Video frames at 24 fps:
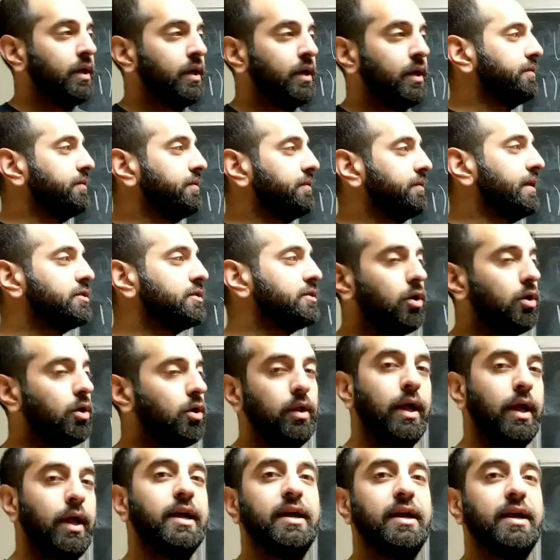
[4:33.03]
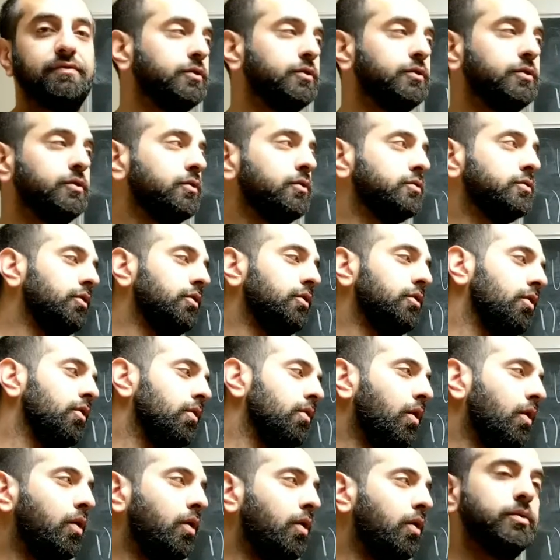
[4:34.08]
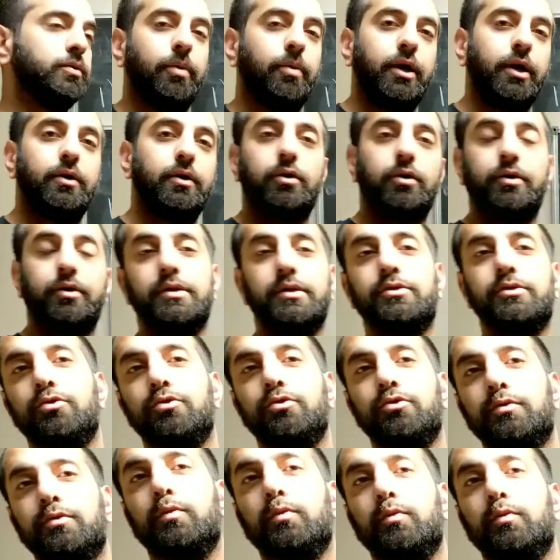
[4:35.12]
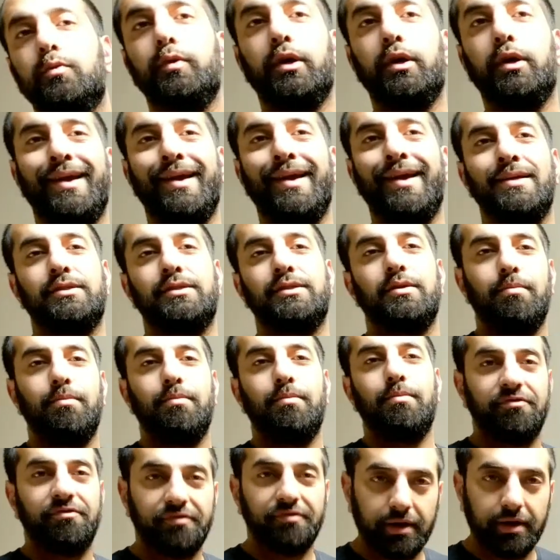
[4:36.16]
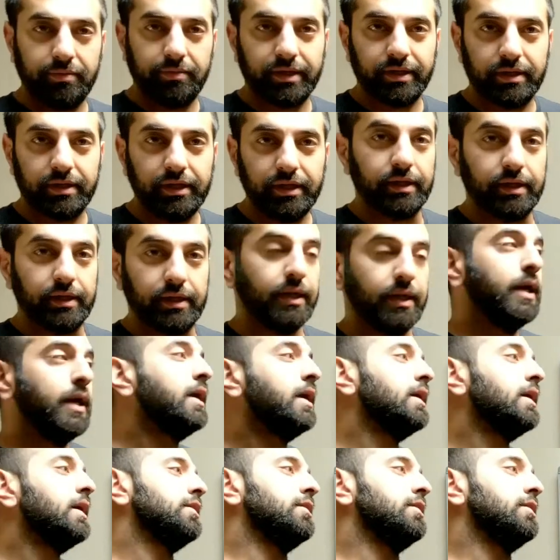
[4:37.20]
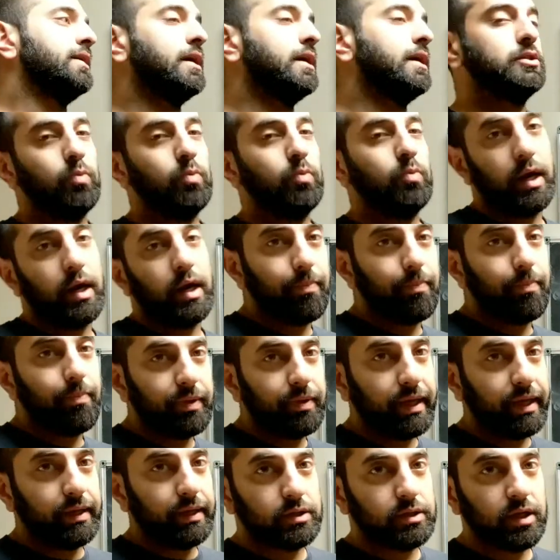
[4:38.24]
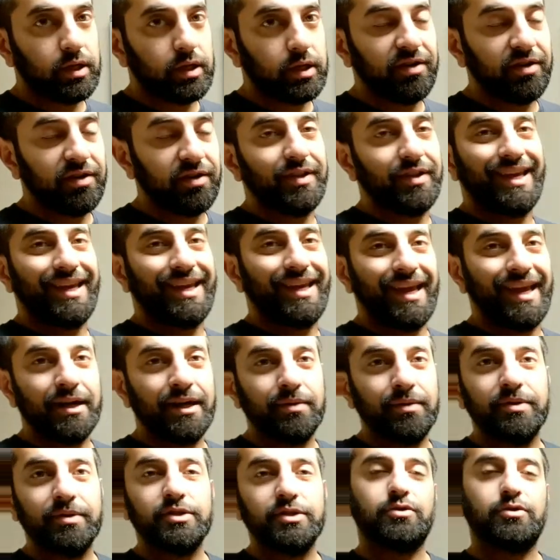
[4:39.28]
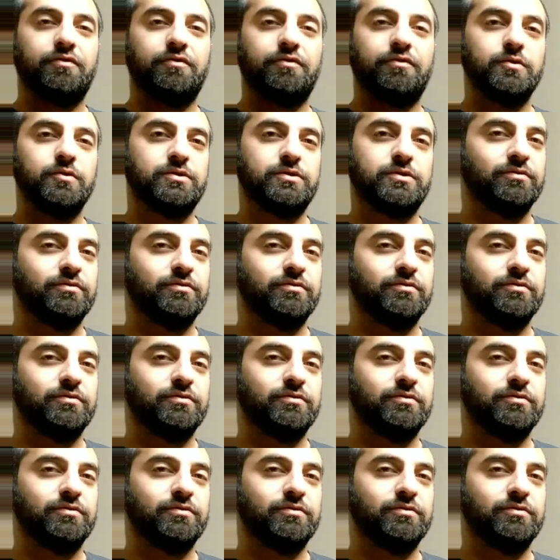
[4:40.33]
That's all I have to do to grow all the microgreens, shoots, and wheatgrass my family can eat. You get into more complicated stuff like cannabis or fruits and